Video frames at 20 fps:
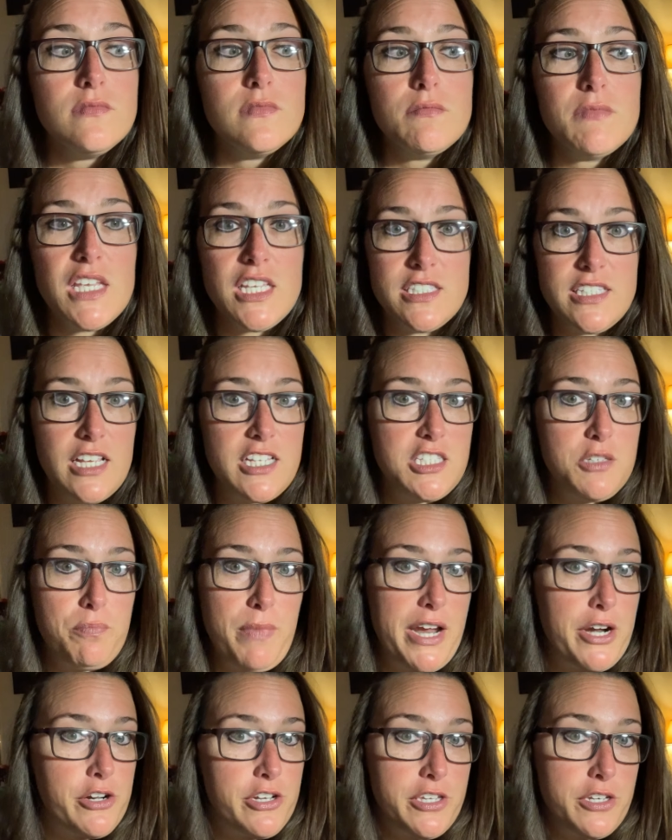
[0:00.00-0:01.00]
because that's
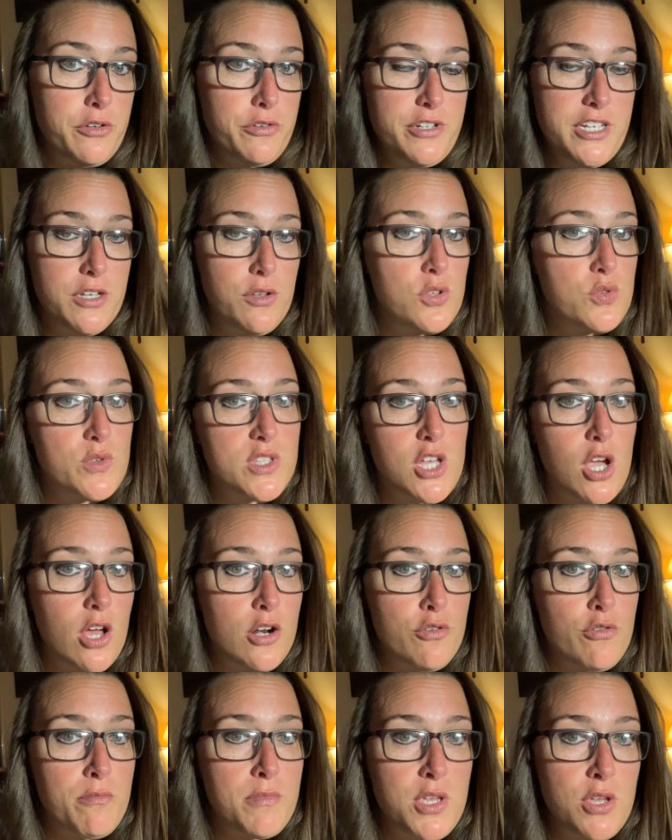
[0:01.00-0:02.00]
apparently who deals with
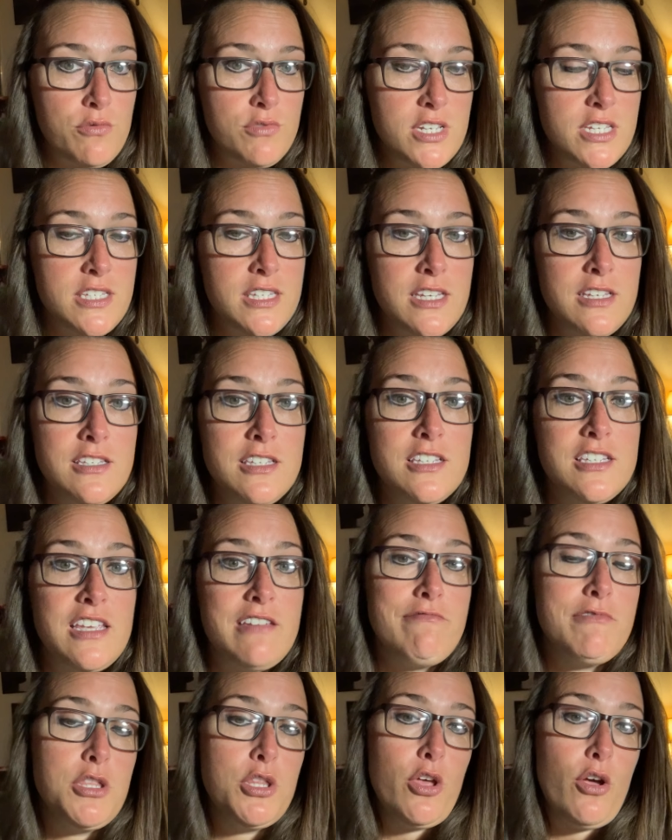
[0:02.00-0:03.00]
autoimmune diseases,
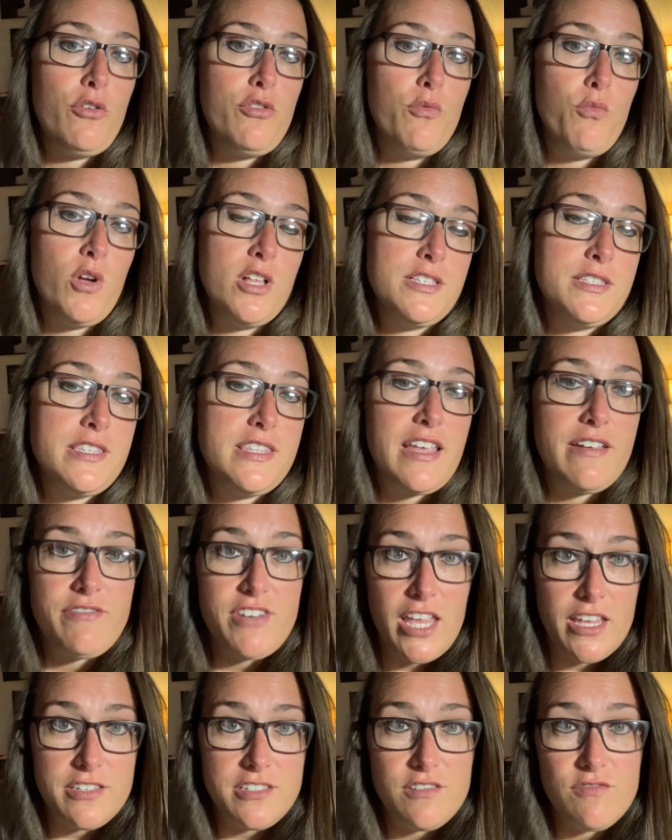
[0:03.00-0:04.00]
even though the ones that they've
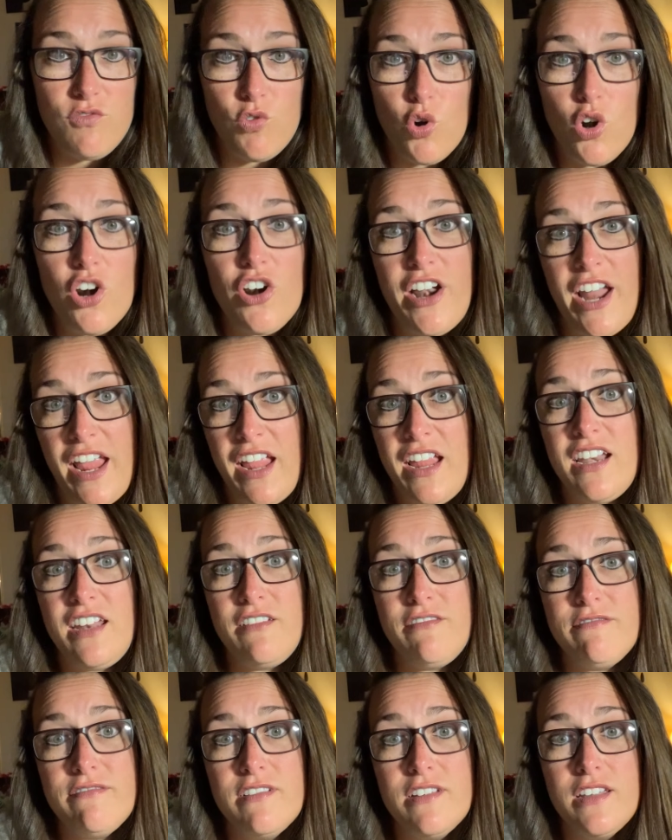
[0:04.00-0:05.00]
tested for are
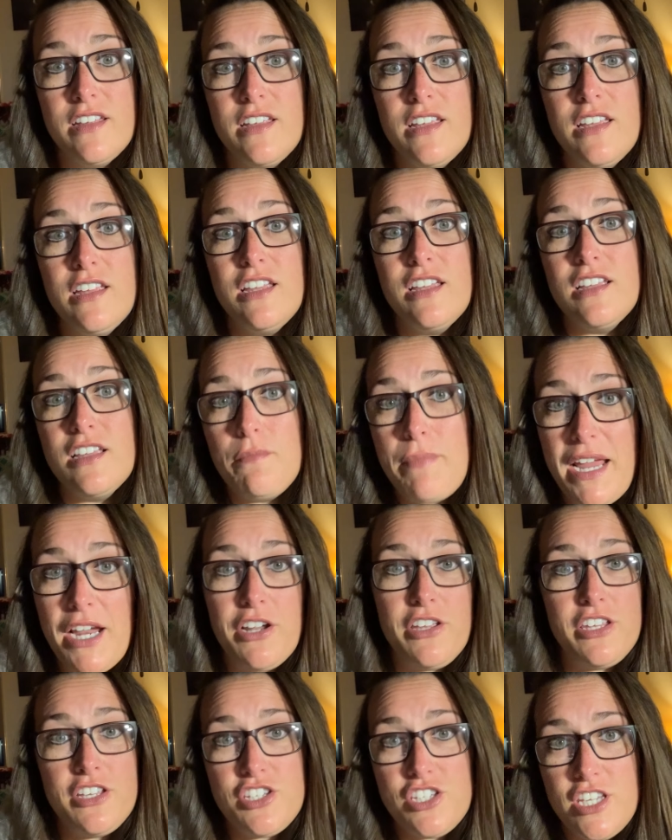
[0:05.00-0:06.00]
negative.
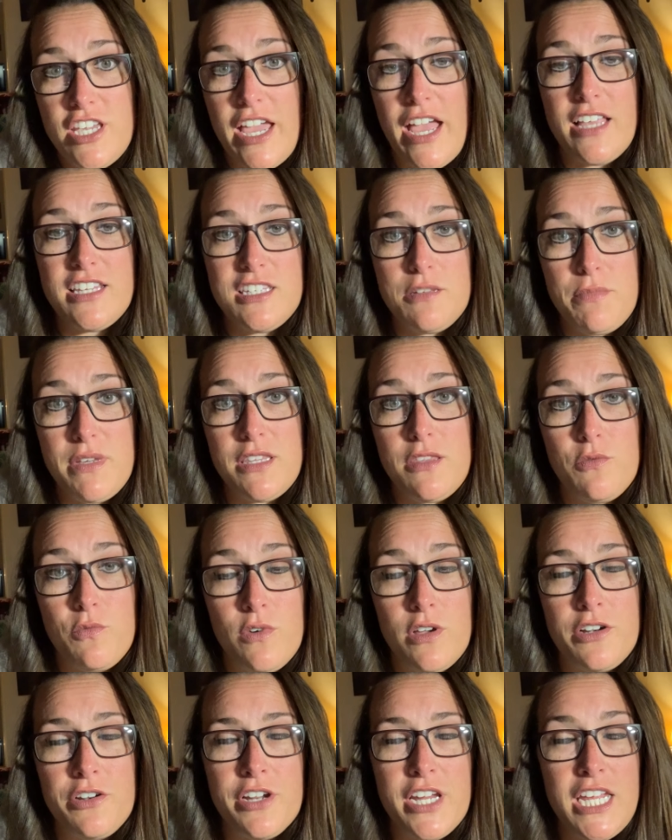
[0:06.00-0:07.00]
Apparently, she has to be the
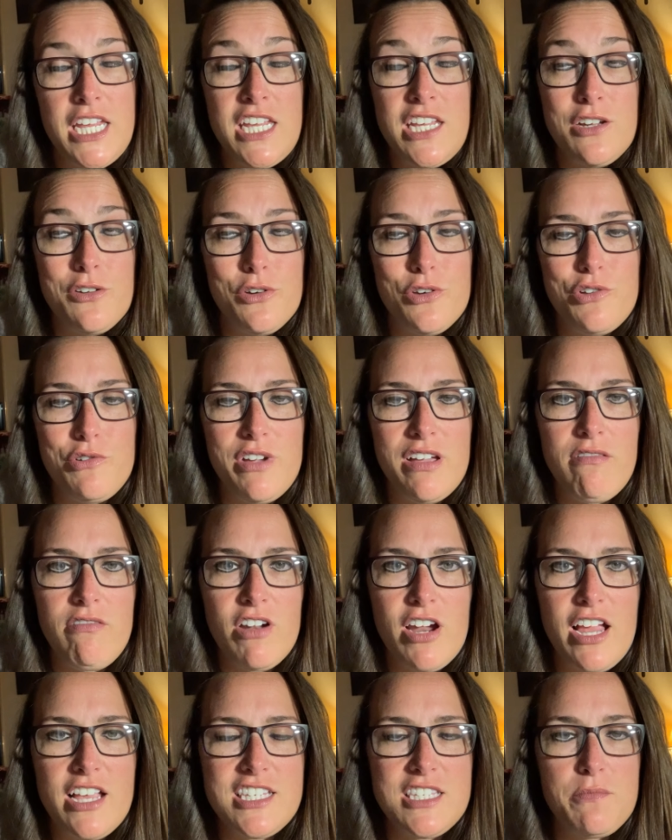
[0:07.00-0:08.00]
one, or he, or whoever
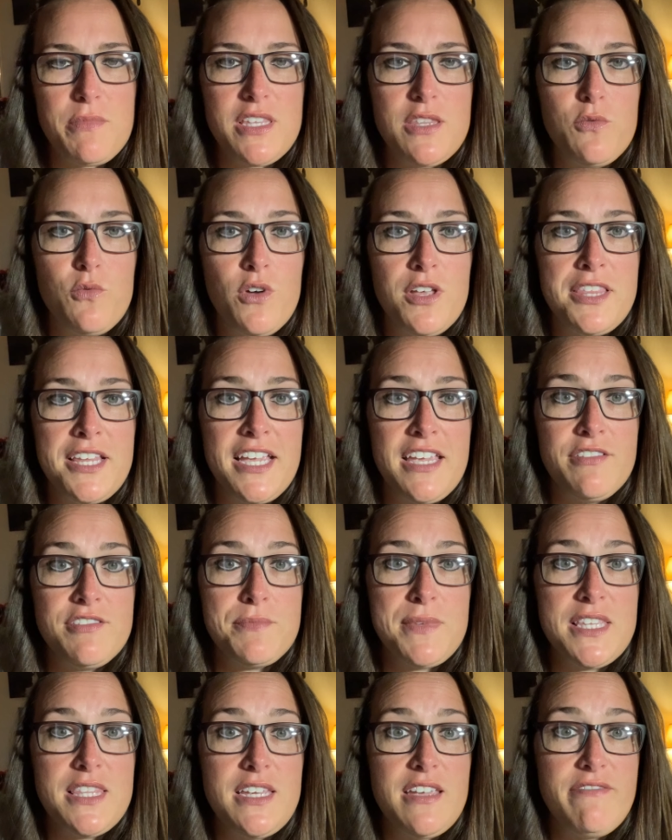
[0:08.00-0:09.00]
has to be the one that gives
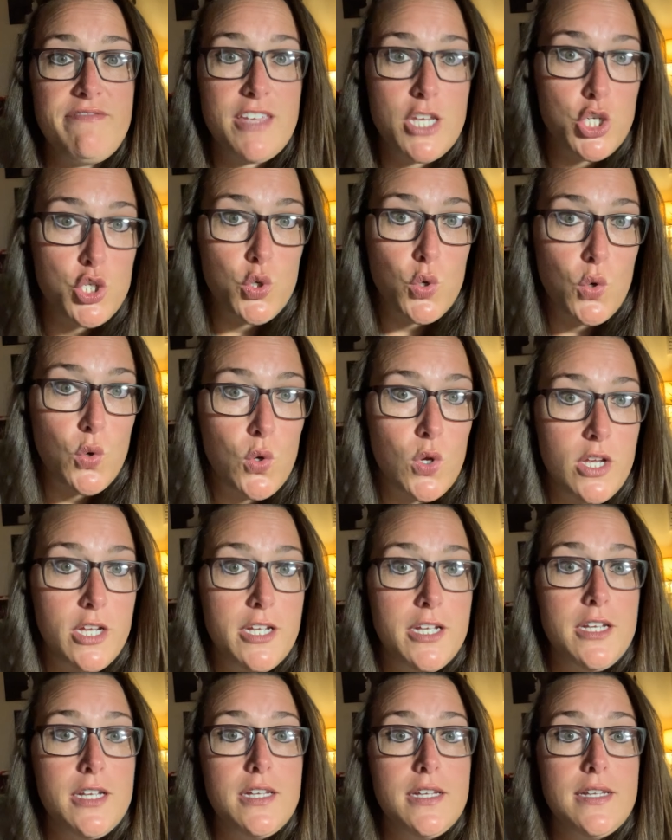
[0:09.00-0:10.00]
me the official
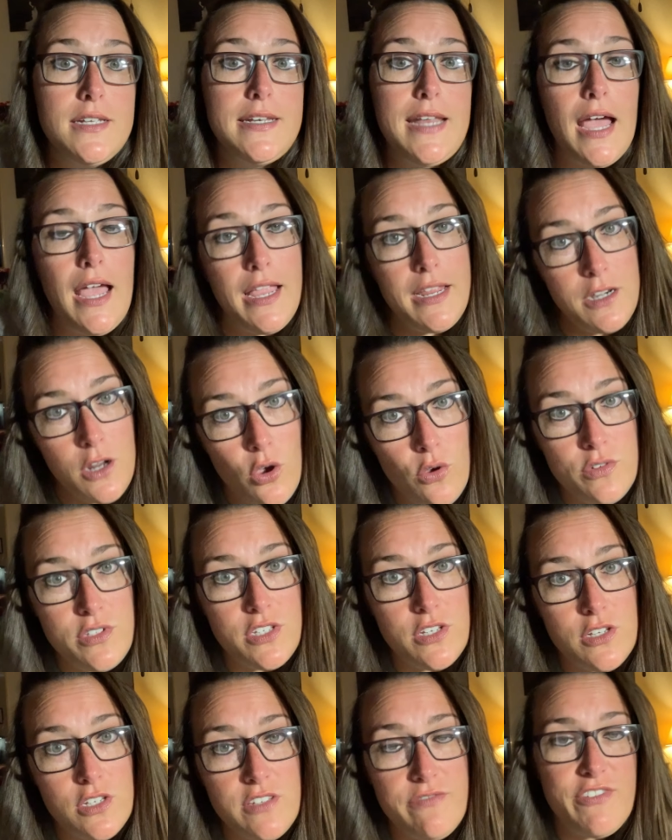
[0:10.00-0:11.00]

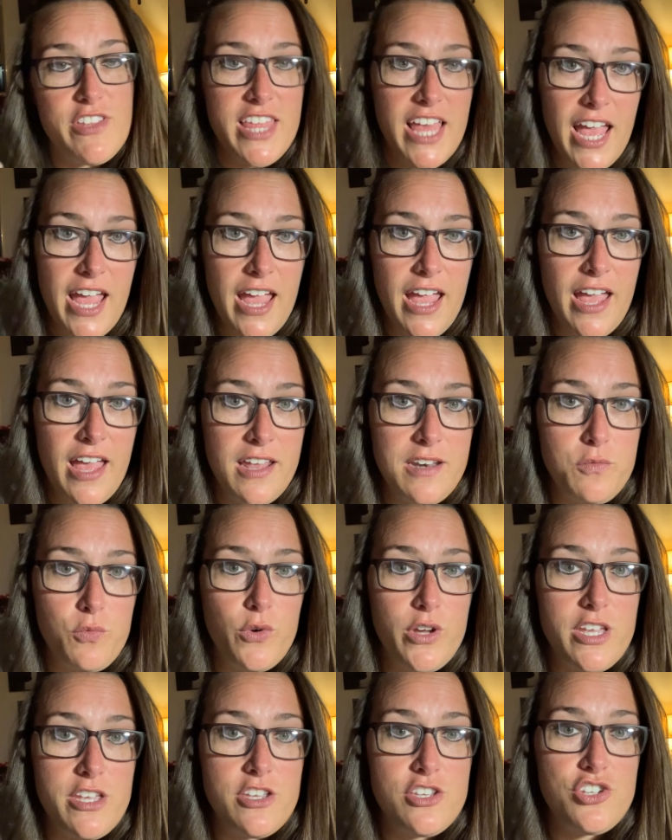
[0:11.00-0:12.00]
diagnosis for that,
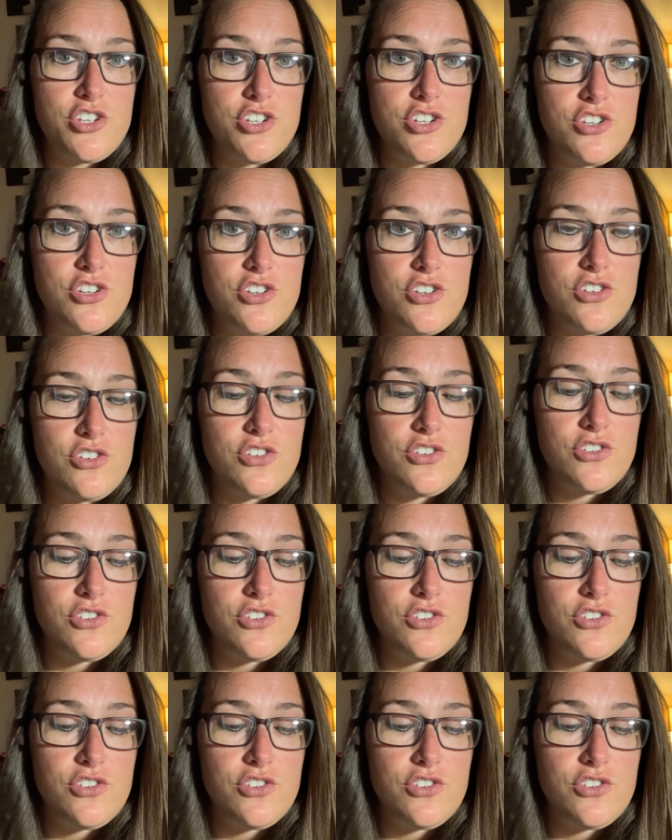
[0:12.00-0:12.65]
which